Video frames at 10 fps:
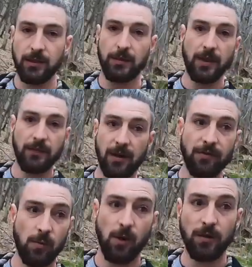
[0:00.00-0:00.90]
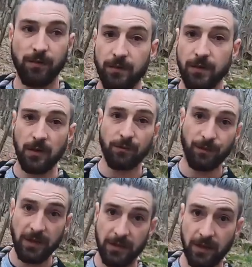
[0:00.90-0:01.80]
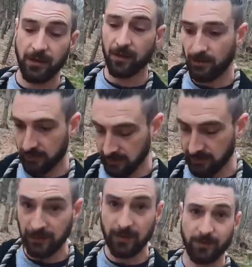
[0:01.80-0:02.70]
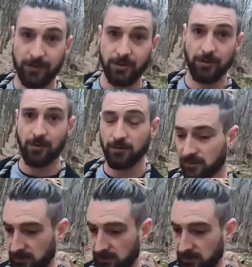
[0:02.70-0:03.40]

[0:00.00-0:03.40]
you'll never have a wife if you don't feed her, that's for sure.